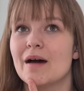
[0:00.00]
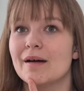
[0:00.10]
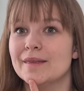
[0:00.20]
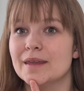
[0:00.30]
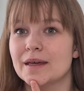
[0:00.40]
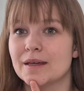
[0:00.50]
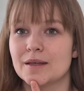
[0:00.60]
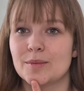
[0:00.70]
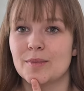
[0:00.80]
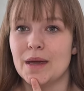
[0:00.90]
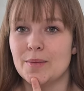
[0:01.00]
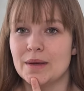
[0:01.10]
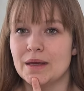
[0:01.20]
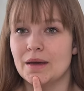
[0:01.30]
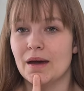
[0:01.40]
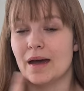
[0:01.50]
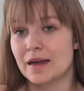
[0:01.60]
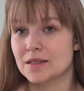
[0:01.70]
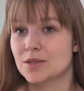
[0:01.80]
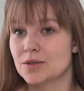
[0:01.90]
I think maybe a
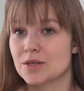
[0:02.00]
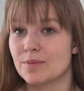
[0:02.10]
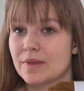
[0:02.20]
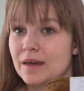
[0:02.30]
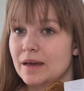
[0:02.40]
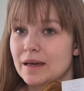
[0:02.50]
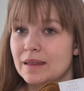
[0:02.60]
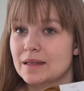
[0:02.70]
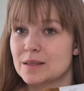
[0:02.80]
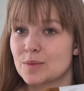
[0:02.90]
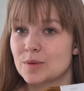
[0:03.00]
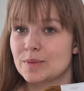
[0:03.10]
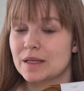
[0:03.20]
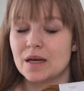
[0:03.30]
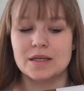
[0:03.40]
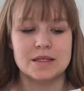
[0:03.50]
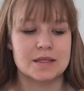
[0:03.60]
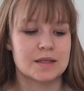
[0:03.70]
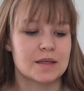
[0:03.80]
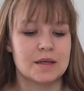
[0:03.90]
hat or something in this would be nice.